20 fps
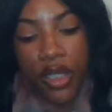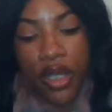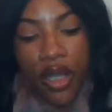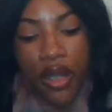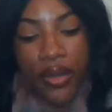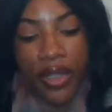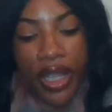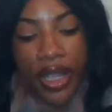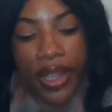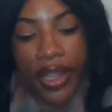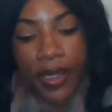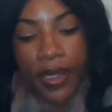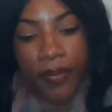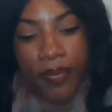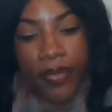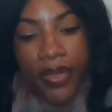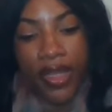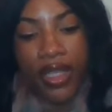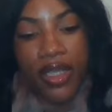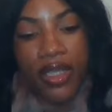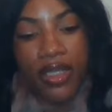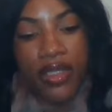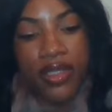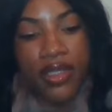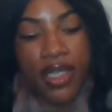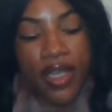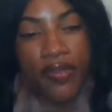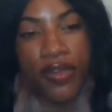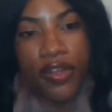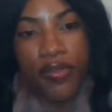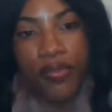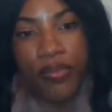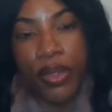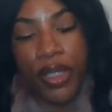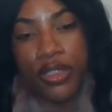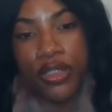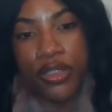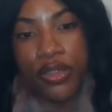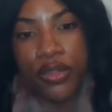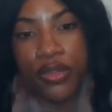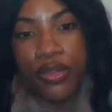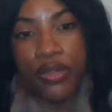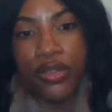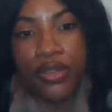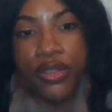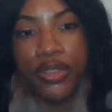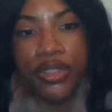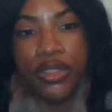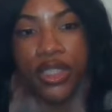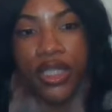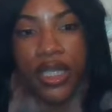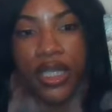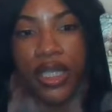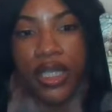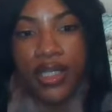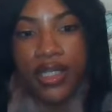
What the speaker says: Okay, 7 of pentacles.